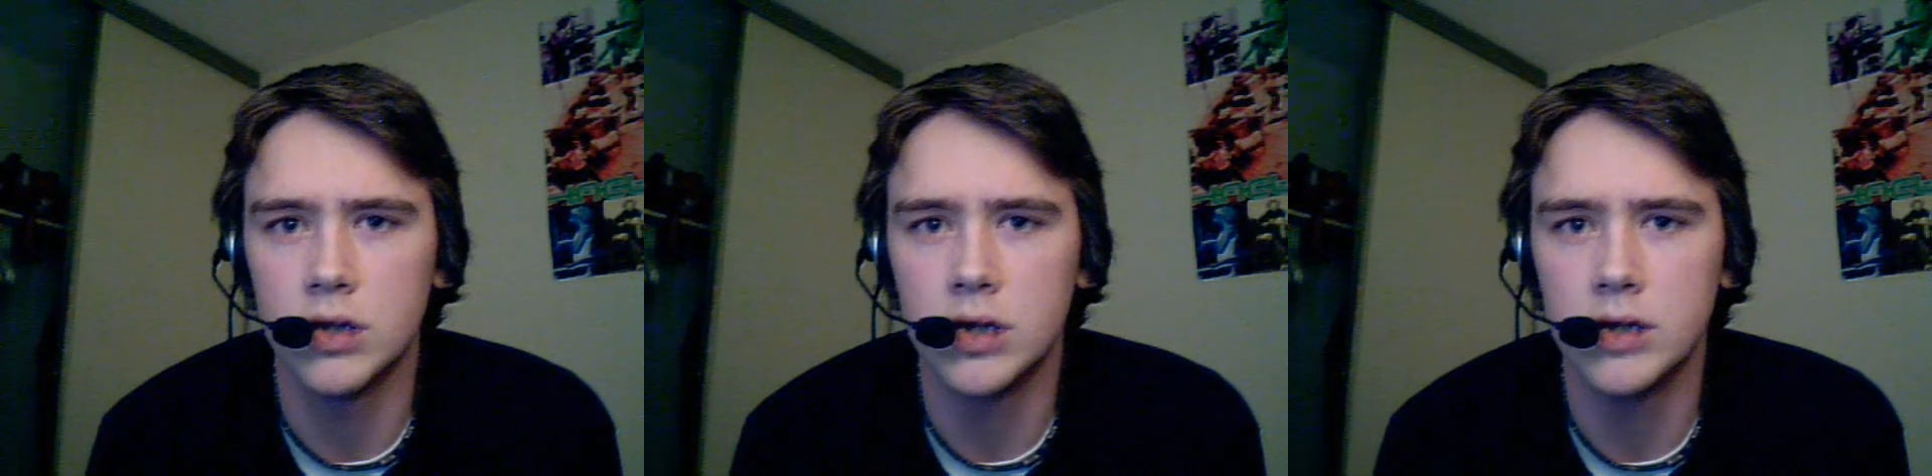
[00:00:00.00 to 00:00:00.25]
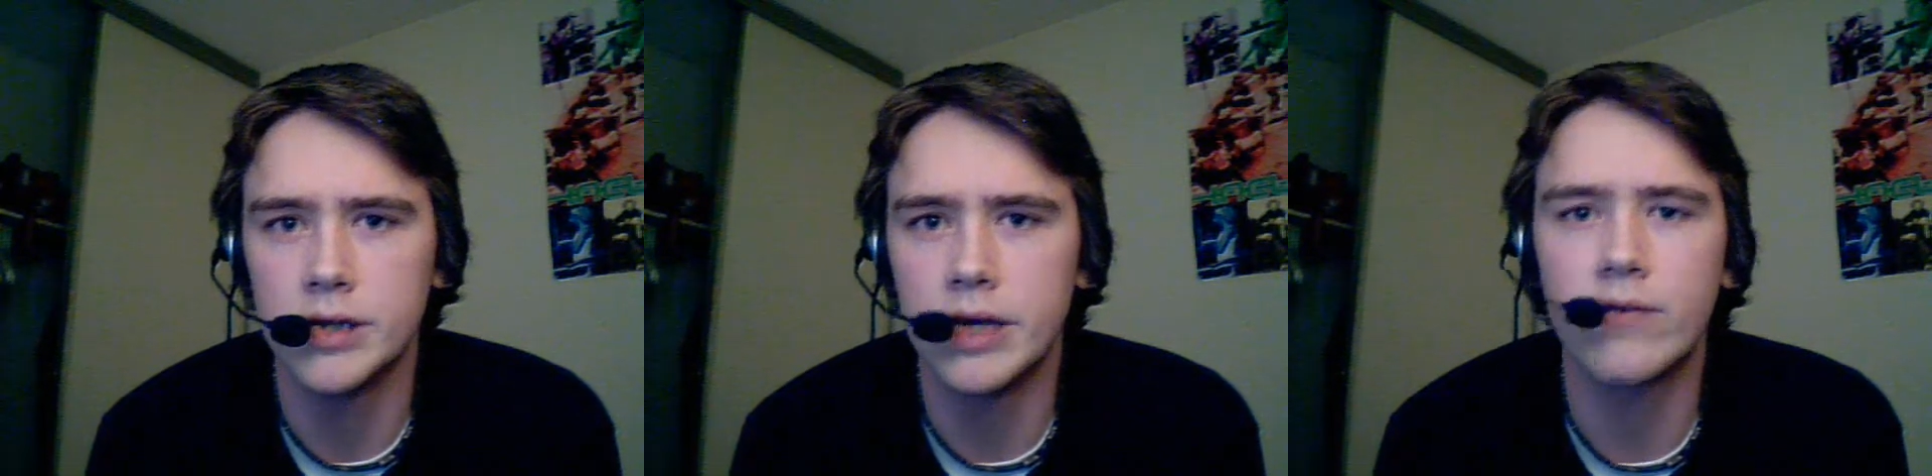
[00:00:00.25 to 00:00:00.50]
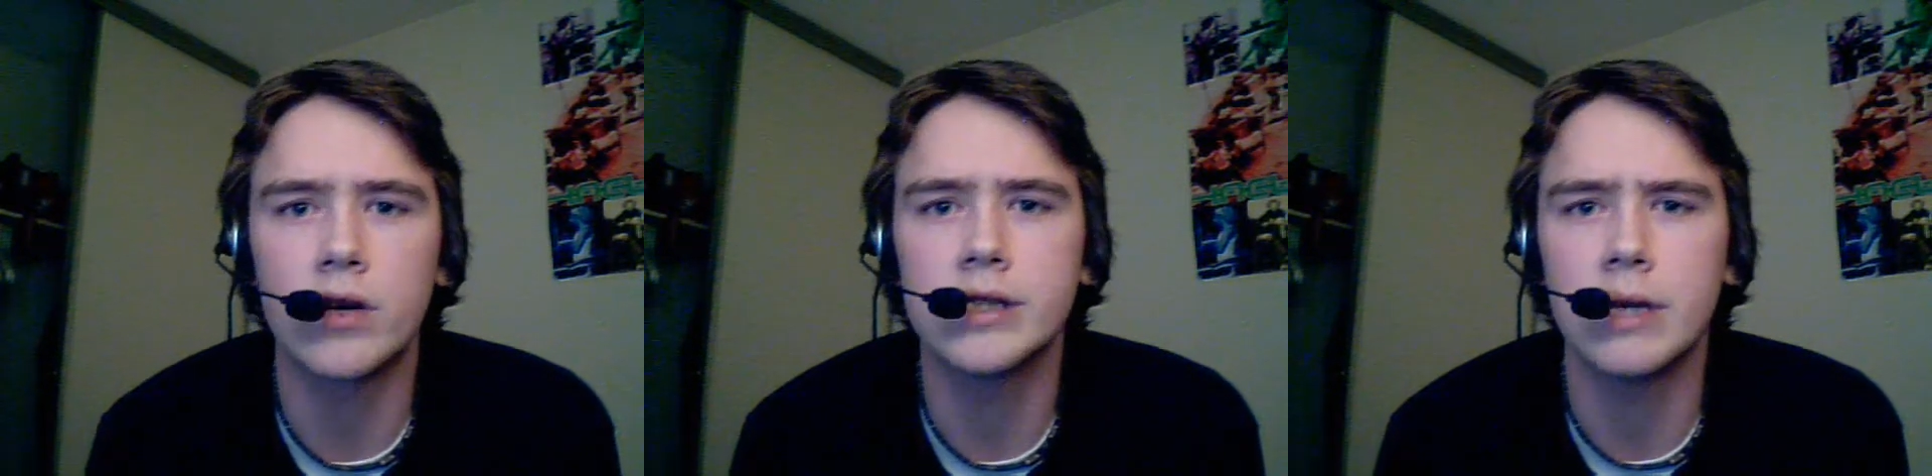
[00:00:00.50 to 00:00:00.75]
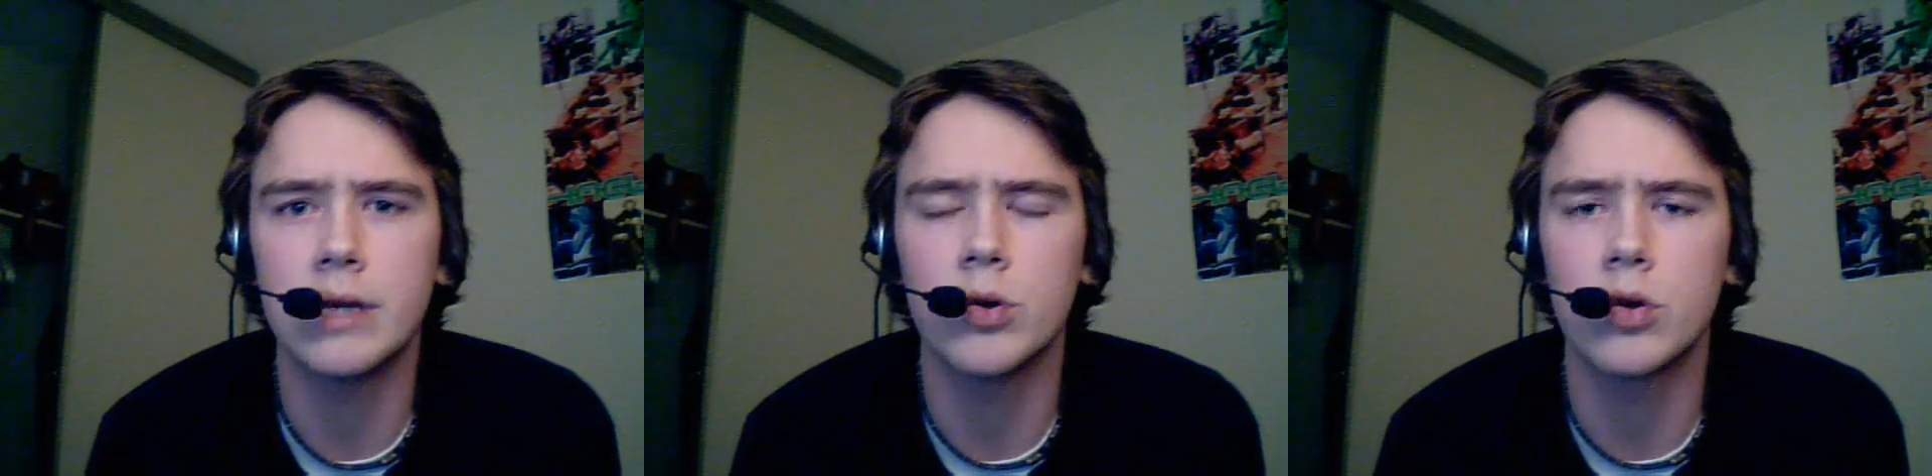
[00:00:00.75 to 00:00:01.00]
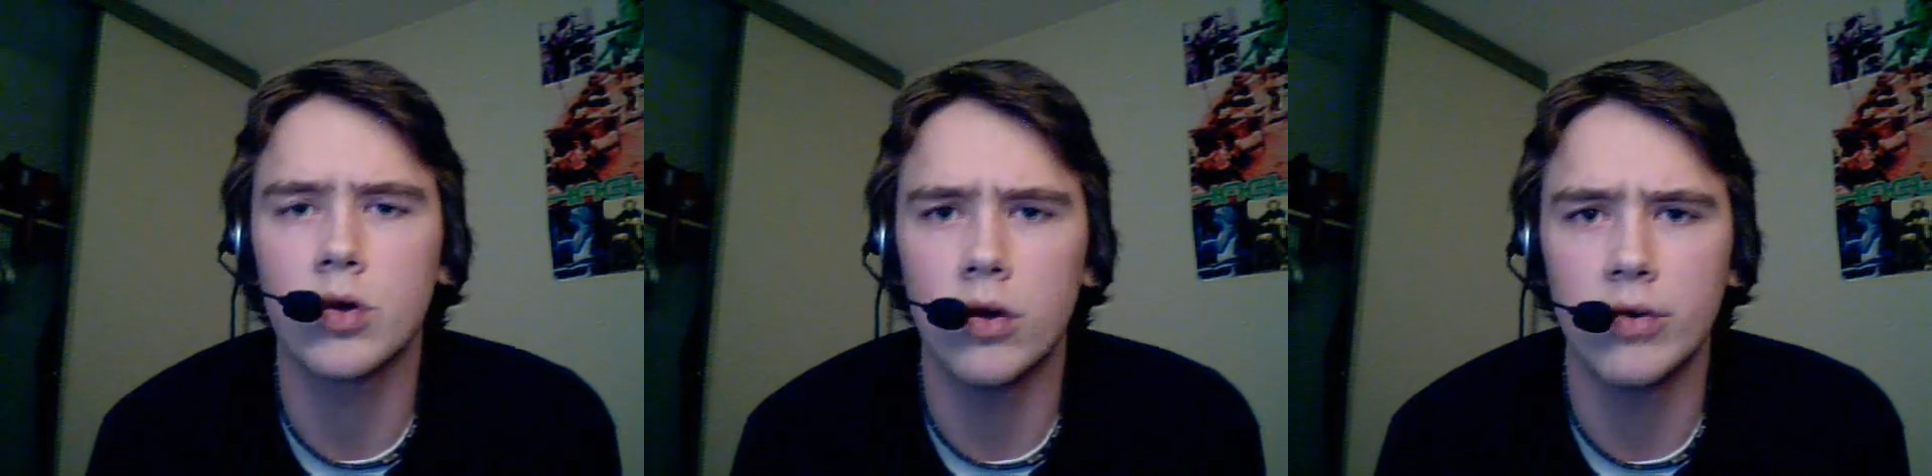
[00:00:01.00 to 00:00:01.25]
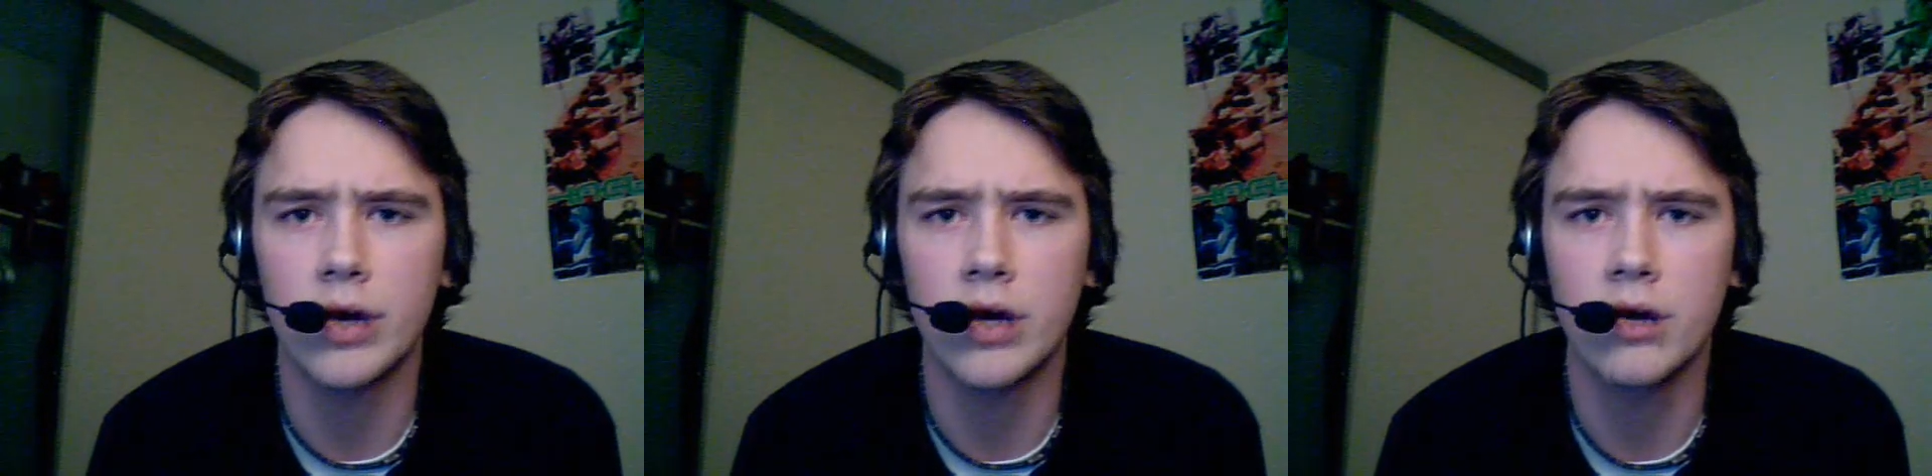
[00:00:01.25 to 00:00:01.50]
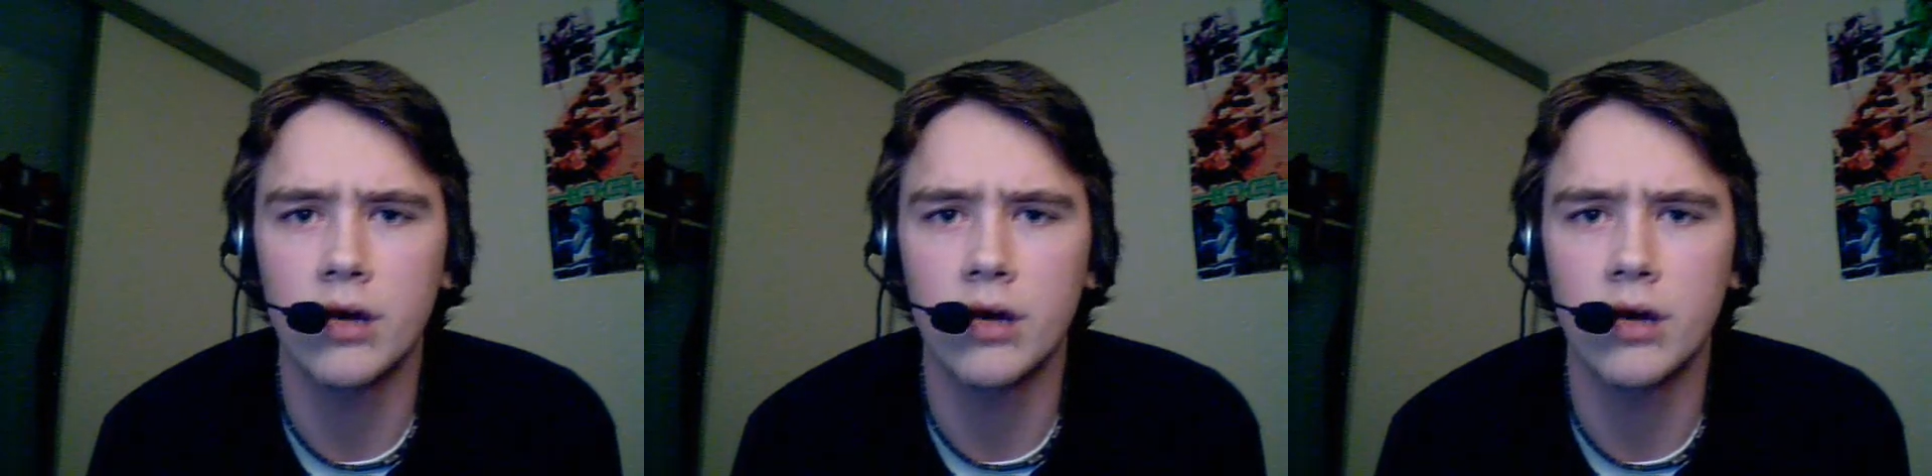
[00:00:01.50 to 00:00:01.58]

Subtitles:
Say for example cloning.